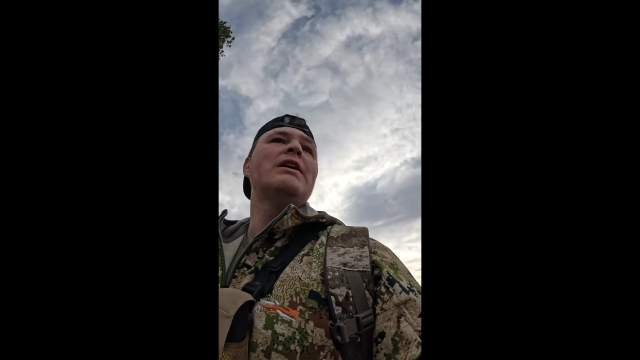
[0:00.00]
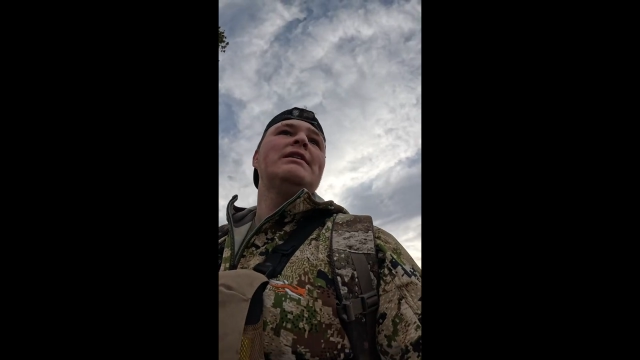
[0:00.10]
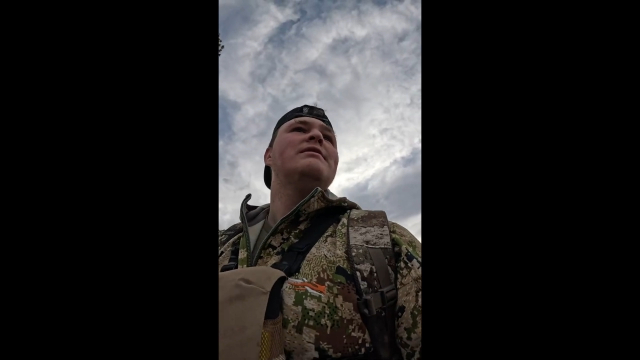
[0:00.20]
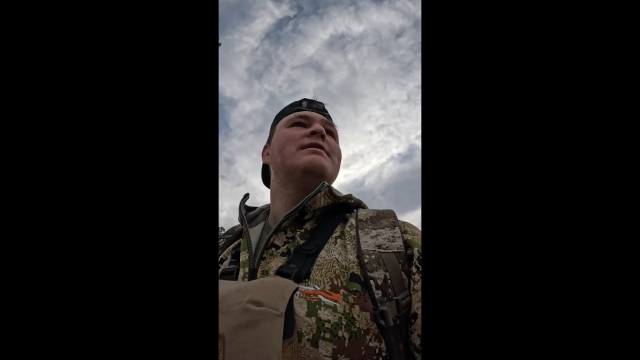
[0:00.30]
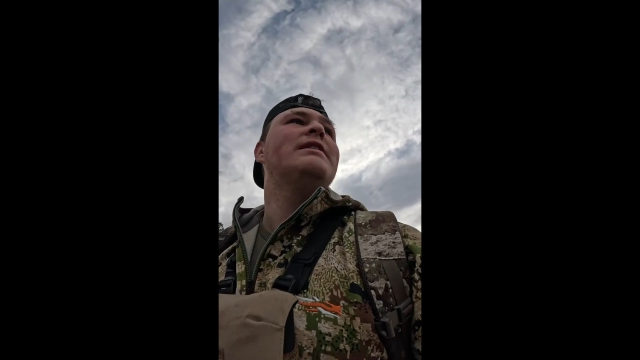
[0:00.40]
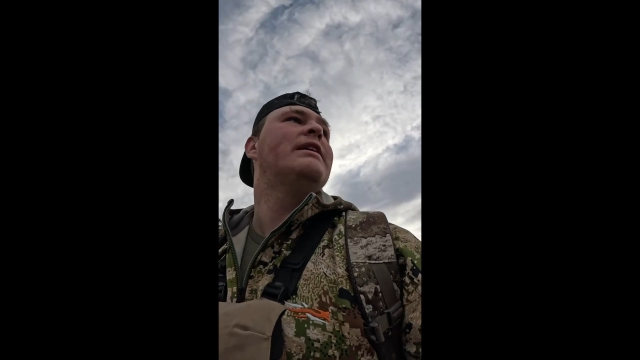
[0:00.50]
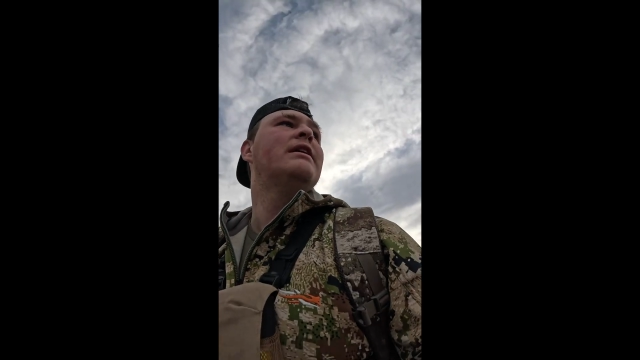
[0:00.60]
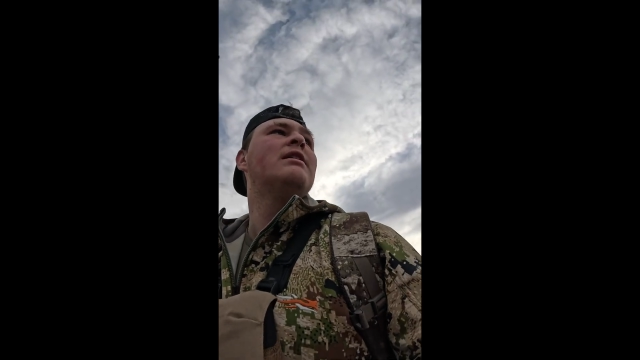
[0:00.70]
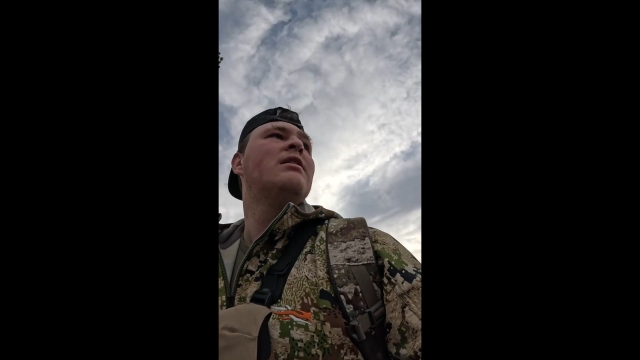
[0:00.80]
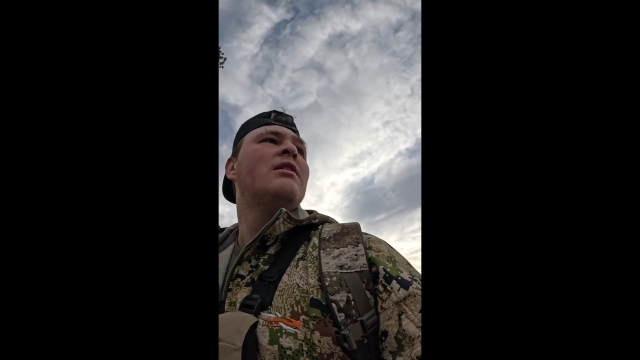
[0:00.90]
I can see
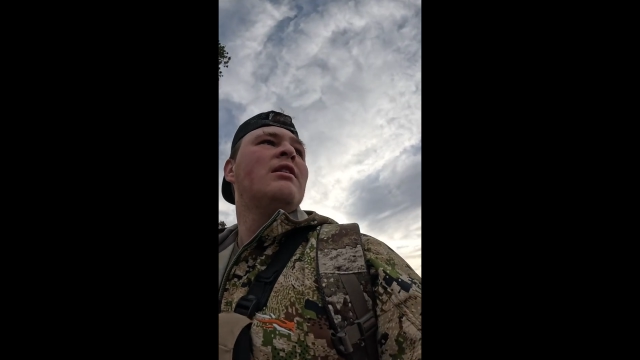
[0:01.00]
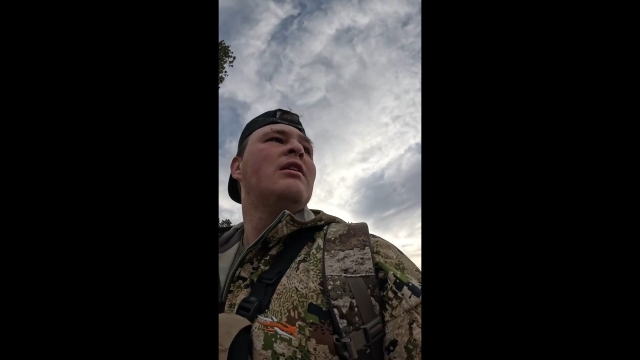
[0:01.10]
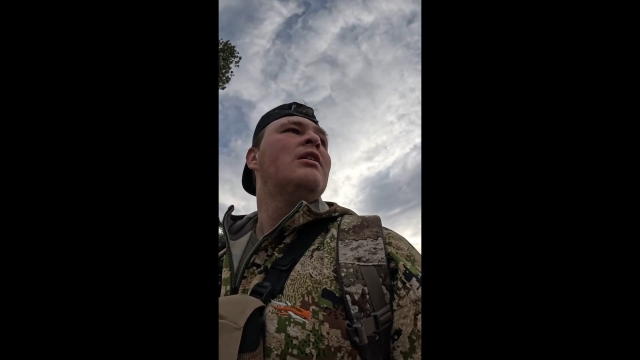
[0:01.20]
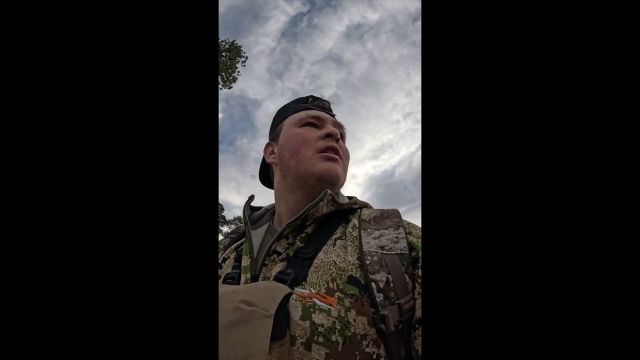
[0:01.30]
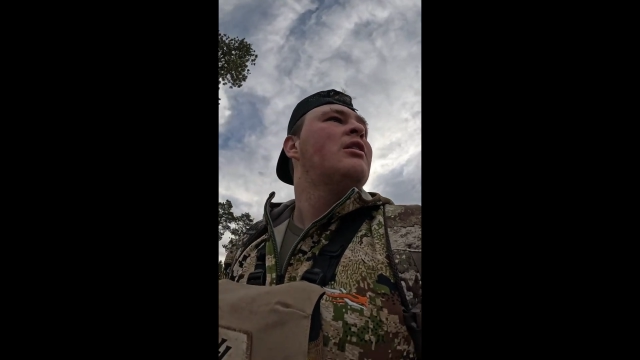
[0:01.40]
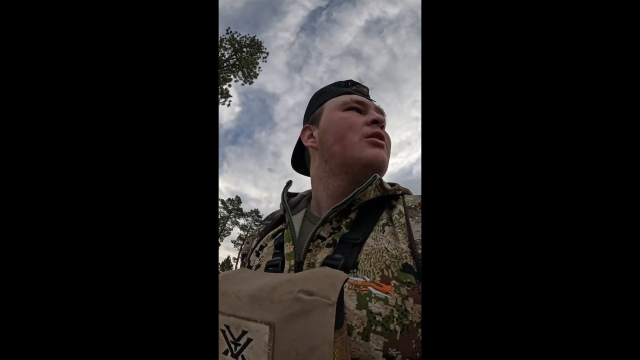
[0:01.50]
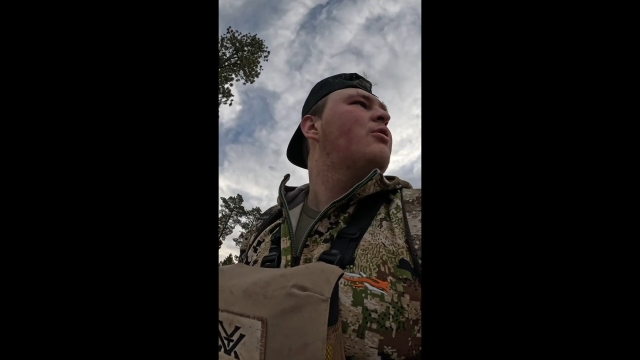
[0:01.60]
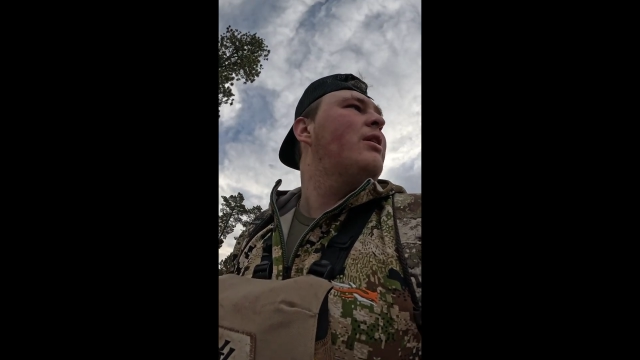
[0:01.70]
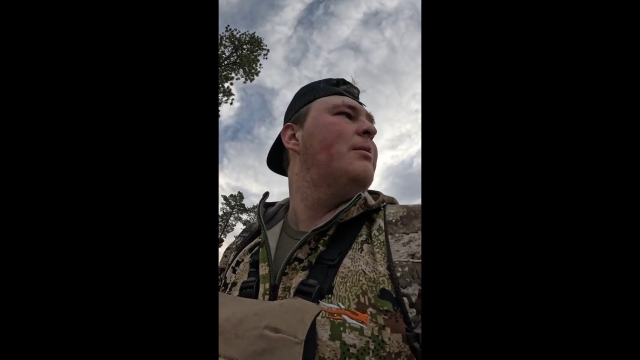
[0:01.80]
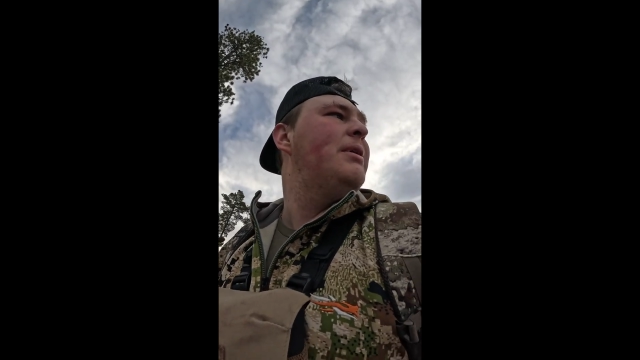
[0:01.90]

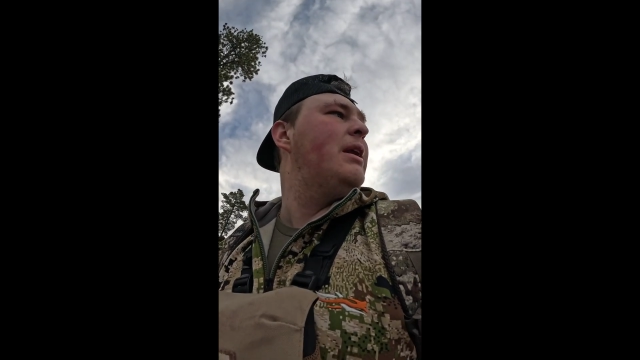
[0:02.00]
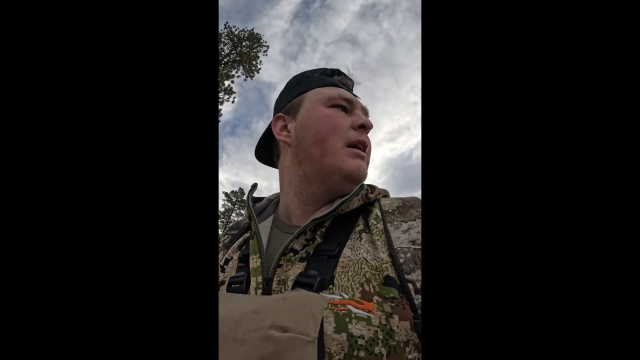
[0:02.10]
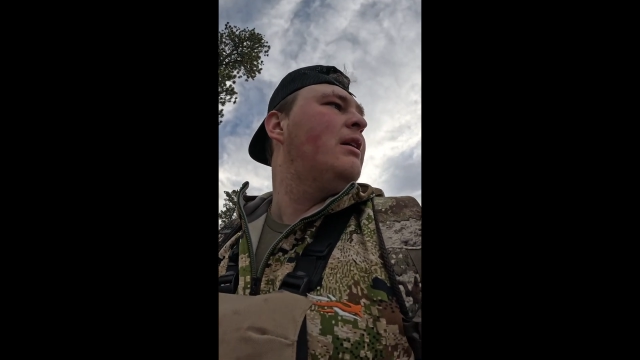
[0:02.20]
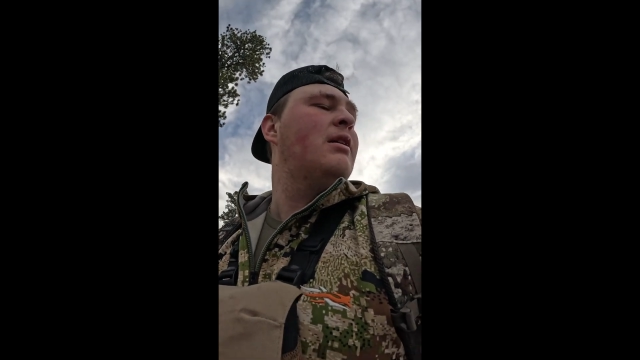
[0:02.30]
quite a bit of